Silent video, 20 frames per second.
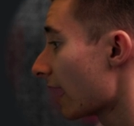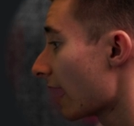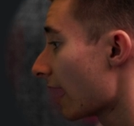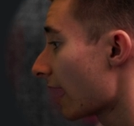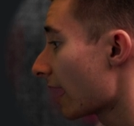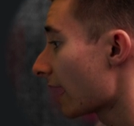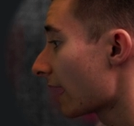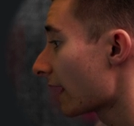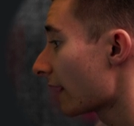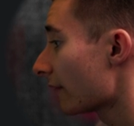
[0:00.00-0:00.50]

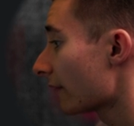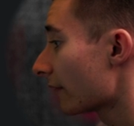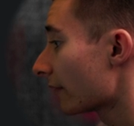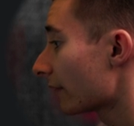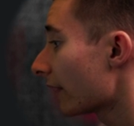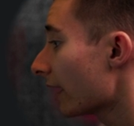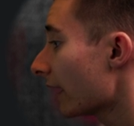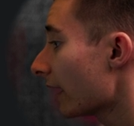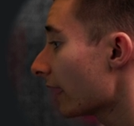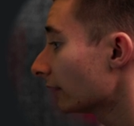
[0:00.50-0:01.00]
And
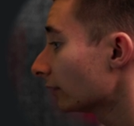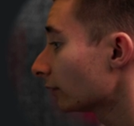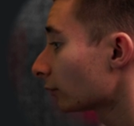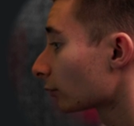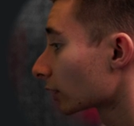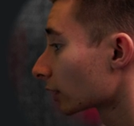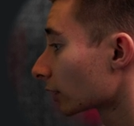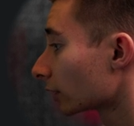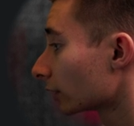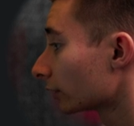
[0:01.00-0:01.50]
then
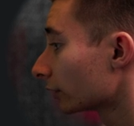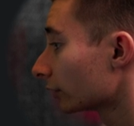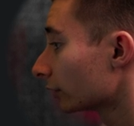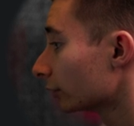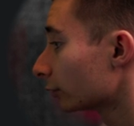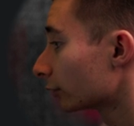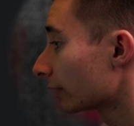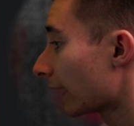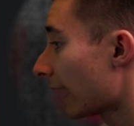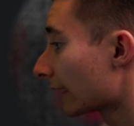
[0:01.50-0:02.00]
we're going to
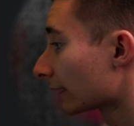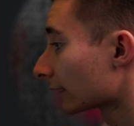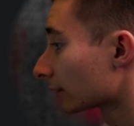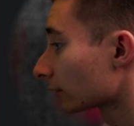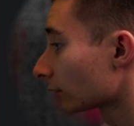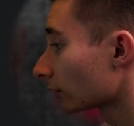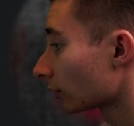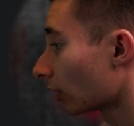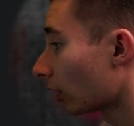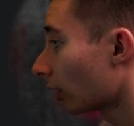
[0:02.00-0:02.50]
do
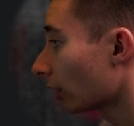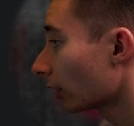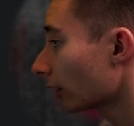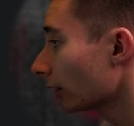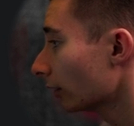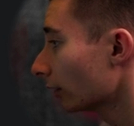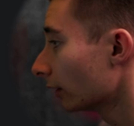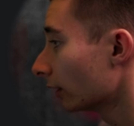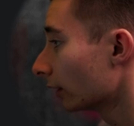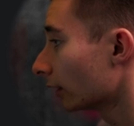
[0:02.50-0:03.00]
Canon Log.